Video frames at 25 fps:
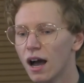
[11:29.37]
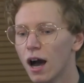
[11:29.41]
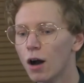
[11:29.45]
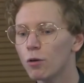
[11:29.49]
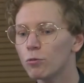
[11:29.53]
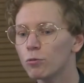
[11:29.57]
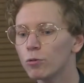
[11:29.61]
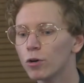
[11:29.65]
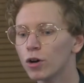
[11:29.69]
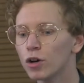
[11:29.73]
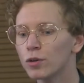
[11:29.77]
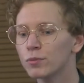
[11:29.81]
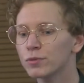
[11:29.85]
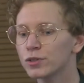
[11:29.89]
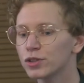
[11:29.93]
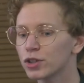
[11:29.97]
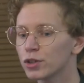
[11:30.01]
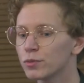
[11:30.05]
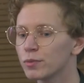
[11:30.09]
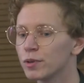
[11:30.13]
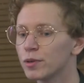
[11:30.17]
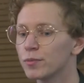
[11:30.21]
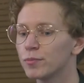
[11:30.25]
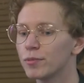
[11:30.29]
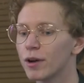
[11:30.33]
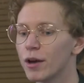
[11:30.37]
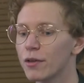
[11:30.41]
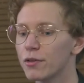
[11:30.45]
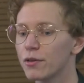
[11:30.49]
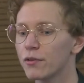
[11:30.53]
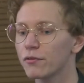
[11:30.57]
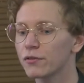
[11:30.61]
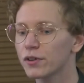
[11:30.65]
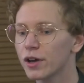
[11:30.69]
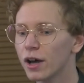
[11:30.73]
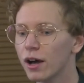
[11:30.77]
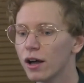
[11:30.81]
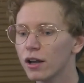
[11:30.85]
a warm, sober breath
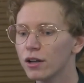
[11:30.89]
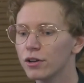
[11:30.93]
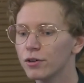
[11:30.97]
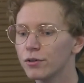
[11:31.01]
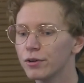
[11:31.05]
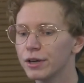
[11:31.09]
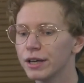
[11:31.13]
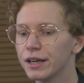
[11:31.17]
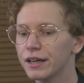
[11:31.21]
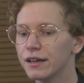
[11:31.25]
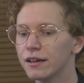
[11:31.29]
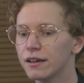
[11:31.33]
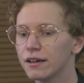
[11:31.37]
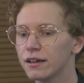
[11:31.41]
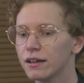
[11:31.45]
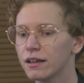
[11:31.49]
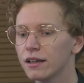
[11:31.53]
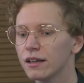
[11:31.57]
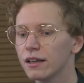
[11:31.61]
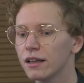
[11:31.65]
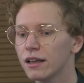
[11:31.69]
of coloring,